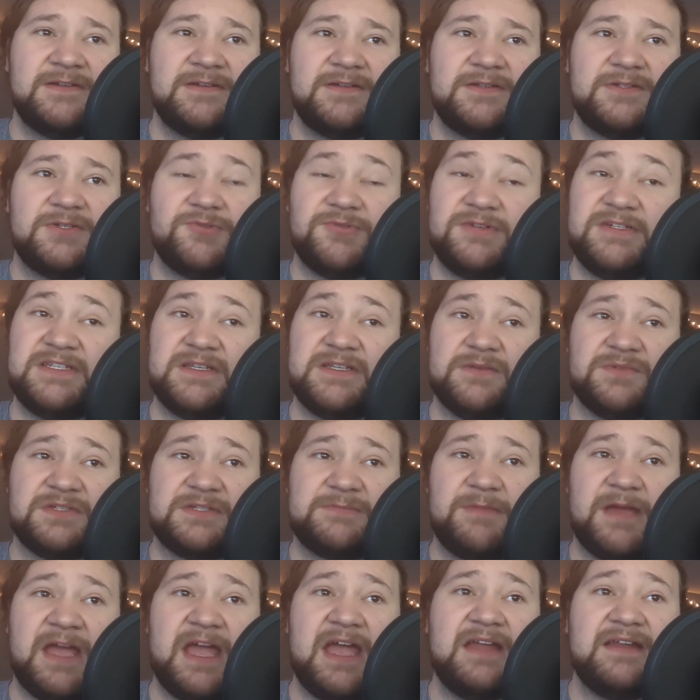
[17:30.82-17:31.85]
Theresa was
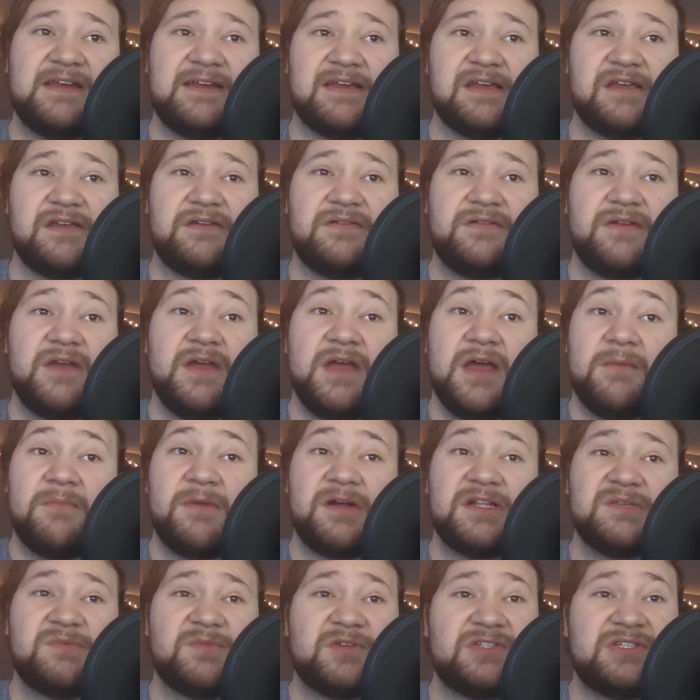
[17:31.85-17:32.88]
panicking.
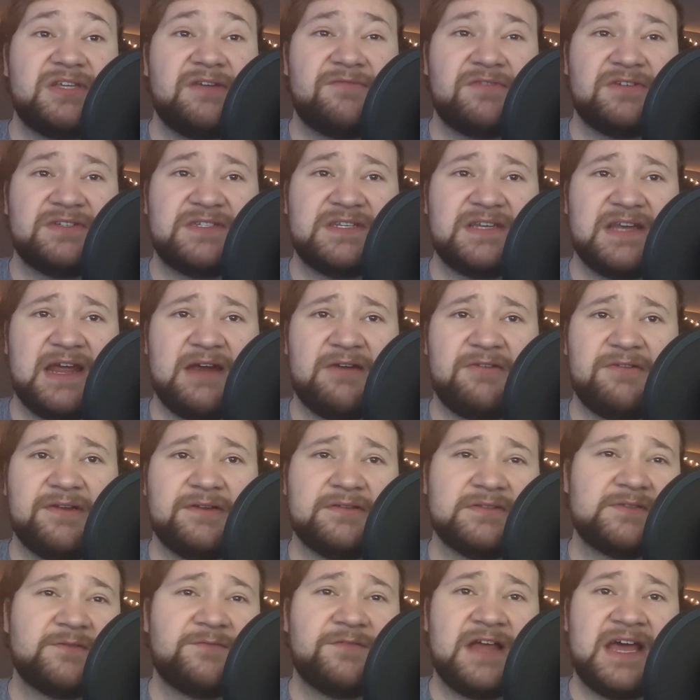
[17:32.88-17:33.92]
Multiple different
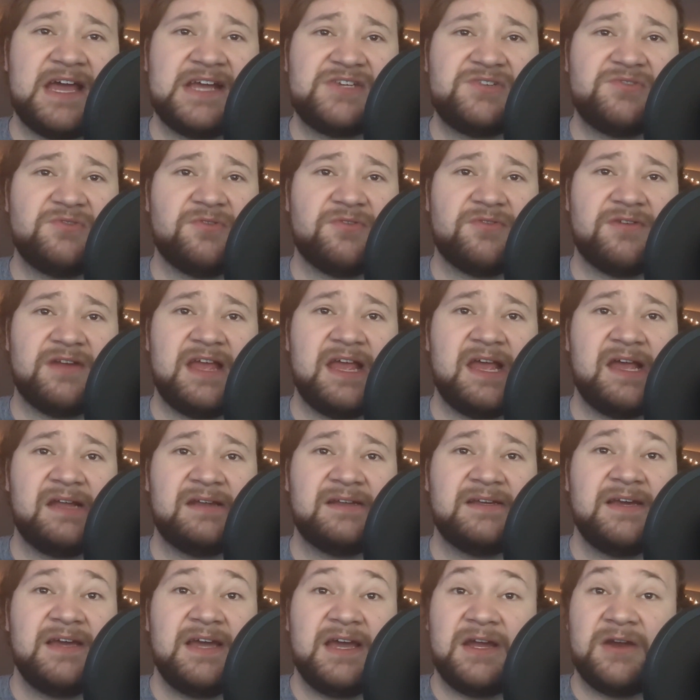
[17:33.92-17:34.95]
scenarios flashed through her head,
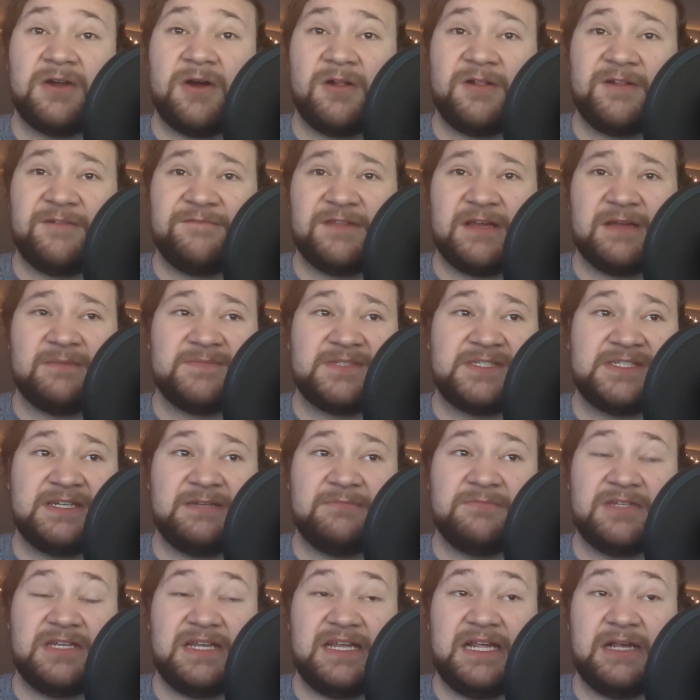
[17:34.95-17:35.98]
and all of them
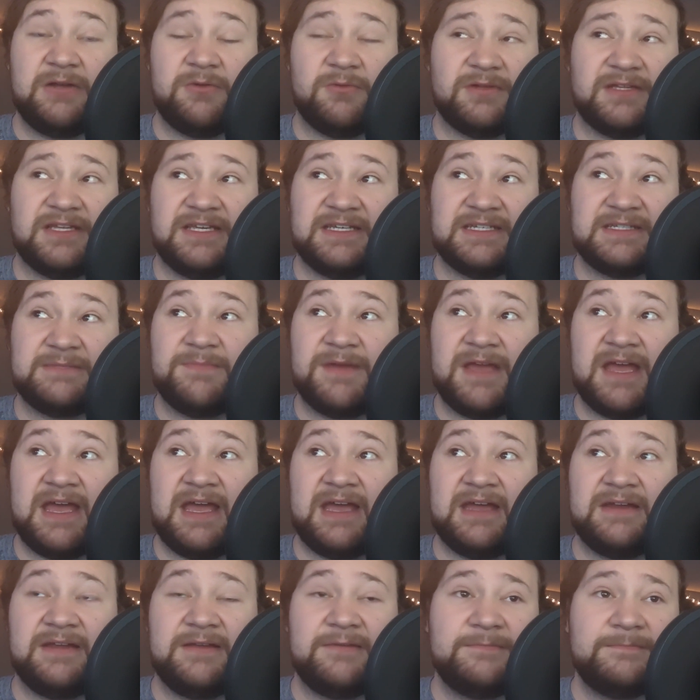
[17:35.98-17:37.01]
seemed equally as
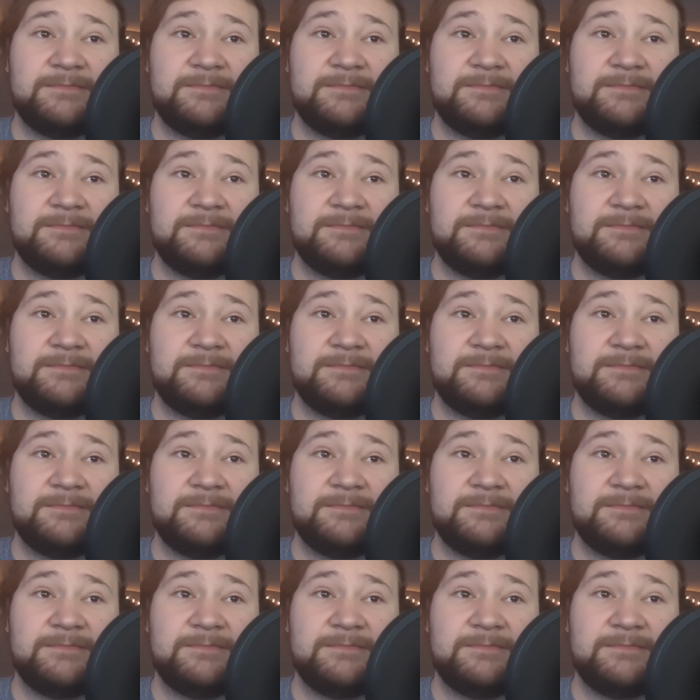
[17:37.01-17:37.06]
bad.